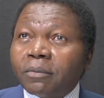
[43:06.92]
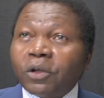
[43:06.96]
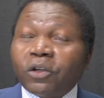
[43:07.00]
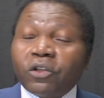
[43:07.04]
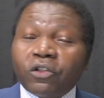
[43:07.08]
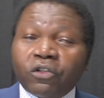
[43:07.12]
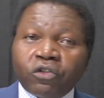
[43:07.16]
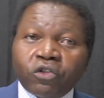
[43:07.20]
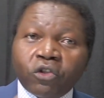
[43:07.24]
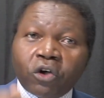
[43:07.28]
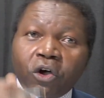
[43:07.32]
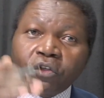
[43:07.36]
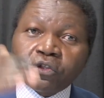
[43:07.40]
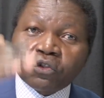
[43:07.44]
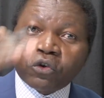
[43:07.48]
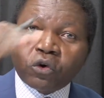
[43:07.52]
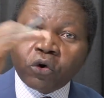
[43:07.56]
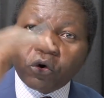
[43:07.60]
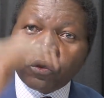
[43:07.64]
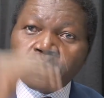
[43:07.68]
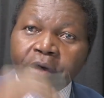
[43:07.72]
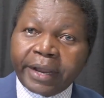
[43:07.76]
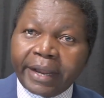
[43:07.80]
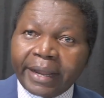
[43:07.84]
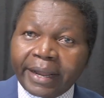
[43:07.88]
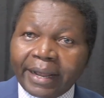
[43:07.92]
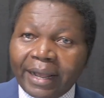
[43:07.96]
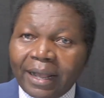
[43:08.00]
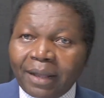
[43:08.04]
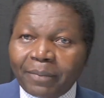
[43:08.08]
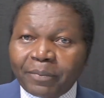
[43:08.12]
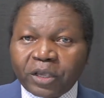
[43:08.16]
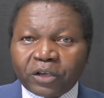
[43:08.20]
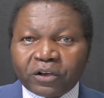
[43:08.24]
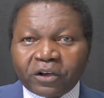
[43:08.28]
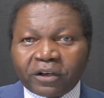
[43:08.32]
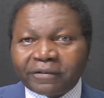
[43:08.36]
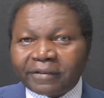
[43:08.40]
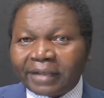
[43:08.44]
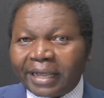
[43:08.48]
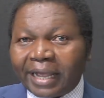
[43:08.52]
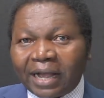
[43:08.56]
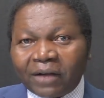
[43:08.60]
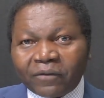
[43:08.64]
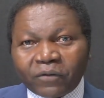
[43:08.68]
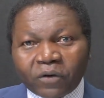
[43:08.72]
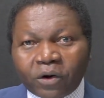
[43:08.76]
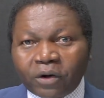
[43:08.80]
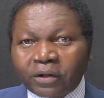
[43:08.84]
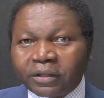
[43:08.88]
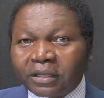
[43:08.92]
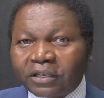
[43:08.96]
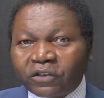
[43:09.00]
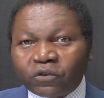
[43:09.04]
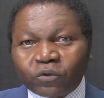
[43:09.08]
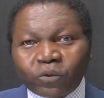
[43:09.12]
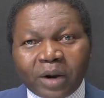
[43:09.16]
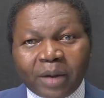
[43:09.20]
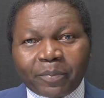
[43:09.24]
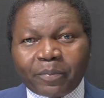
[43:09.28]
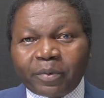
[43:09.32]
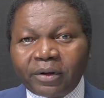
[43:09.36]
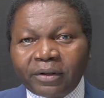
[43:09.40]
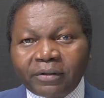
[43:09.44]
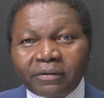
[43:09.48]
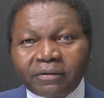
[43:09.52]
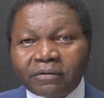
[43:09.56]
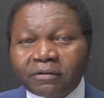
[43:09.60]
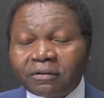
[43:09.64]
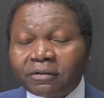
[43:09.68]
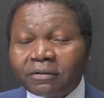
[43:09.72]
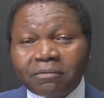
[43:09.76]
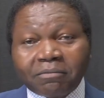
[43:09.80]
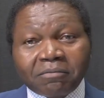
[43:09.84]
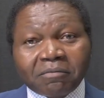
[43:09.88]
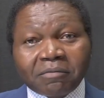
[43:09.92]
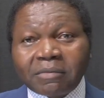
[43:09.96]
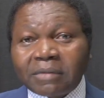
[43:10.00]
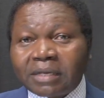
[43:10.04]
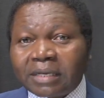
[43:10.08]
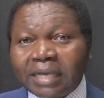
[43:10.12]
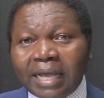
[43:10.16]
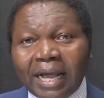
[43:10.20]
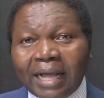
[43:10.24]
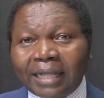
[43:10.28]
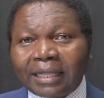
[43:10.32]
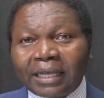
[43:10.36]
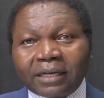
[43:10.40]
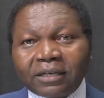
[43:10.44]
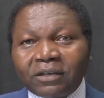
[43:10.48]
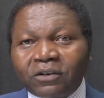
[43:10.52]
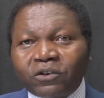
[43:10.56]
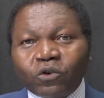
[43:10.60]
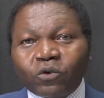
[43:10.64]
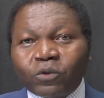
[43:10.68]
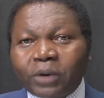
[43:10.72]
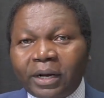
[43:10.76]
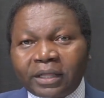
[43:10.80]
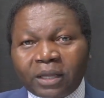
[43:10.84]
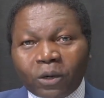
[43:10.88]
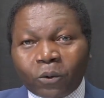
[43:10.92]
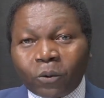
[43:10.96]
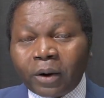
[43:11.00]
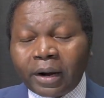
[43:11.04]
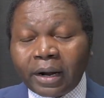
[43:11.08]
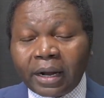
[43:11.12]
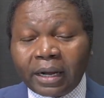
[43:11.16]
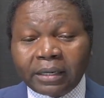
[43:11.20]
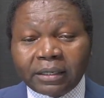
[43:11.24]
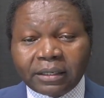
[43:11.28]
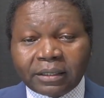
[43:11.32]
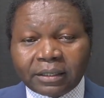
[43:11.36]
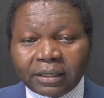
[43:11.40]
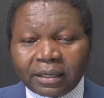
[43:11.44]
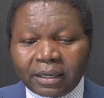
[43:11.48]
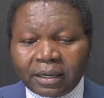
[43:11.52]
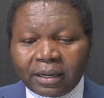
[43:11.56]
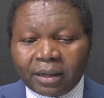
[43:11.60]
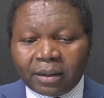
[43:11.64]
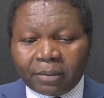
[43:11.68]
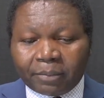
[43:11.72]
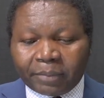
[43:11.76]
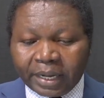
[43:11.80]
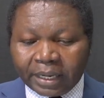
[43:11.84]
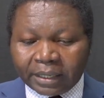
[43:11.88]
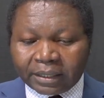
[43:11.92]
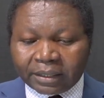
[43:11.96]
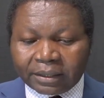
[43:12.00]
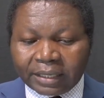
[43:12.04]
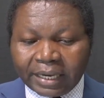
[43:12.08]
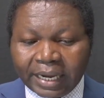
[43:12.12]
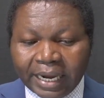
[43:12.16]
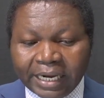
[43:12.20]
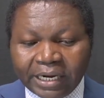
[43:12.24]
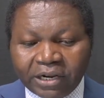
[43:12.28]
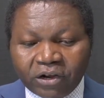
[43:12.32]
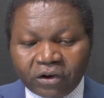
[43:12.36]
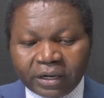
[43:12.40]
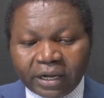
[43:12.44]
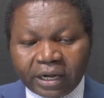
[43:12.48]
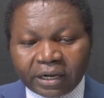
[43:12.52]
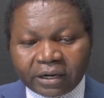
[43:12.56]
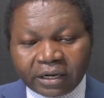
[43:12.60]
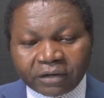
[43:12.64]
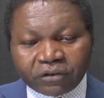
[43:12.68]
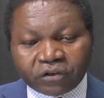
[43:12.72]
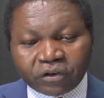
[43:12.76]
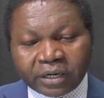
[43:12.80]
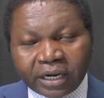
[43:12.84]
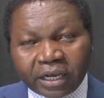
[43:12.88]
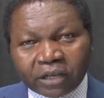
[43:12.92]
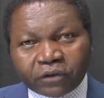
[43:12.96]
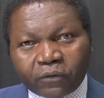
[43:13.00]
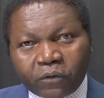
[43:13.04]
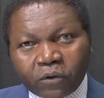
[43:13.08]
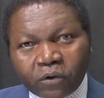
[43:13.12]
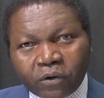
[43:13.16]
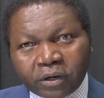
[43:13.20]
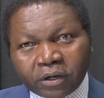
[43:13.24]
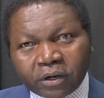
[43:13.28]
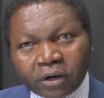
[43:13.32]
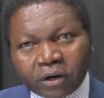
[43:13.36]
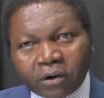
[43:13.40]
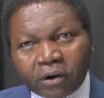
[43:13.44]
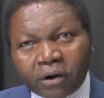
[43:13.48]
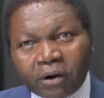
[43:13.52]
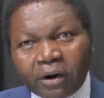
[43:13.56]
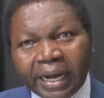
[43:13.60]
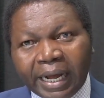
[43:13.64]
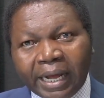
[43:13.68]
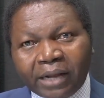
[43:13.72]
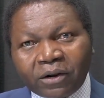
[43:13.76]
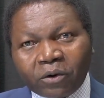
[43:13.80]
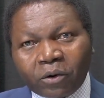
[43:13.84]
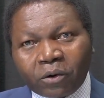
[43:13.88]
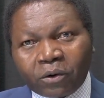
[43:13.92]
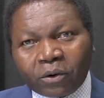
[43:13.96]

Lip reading: North Korea, because they have all these weapons, yeah, they can do what they want. But any other country that's following the law and